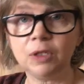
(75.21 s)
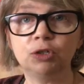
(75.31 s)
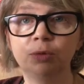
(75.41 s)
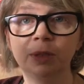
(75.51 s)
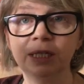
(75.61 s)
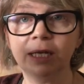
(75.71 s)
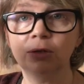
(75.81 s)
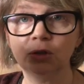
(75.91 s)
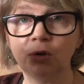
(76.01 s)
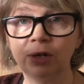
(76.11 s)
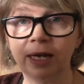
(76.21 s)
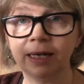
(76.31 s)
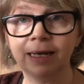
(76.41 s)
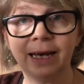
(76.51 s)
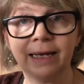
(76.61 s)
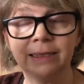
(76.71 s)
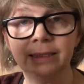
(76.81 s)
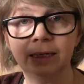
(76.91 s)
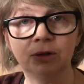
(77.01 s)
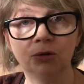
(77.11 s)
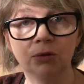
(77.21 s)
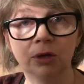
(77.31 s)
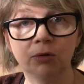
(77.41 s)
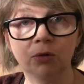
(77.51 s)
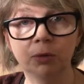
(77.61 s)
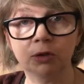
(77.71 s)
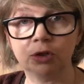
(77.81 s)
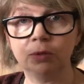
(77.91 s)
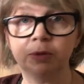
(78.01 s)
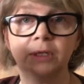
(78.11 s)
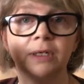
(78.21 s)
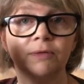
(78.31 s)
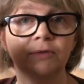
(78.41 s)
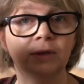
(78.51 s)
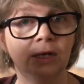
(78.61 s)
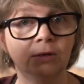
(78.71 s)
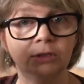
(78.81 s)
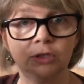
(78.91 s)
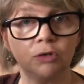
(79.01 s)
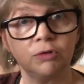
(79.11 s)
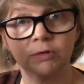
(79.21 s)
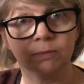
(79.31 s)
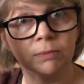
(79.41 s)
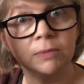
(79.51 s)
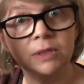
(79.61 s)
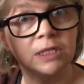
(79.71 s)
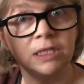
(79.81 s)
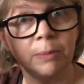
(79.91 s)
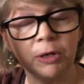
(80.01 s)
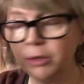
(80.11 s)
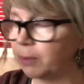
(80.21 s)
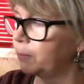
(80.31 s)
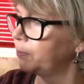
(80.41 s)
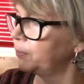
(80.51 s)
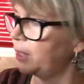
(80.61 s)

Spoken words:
You should be able to get those online and in your local bookshops, and if they're not stocked, demand them.